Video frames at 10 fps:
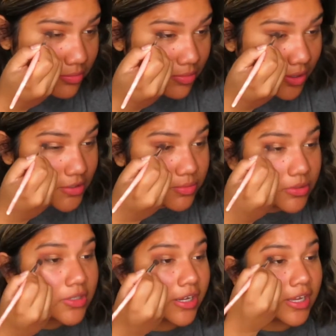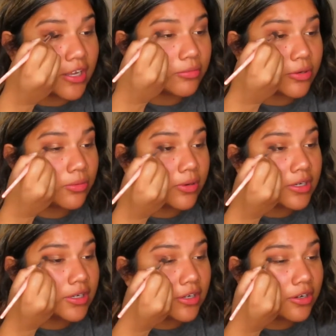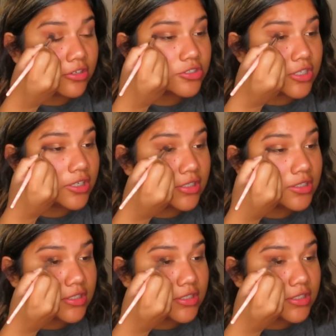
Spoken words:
because we don't want any harsh lines.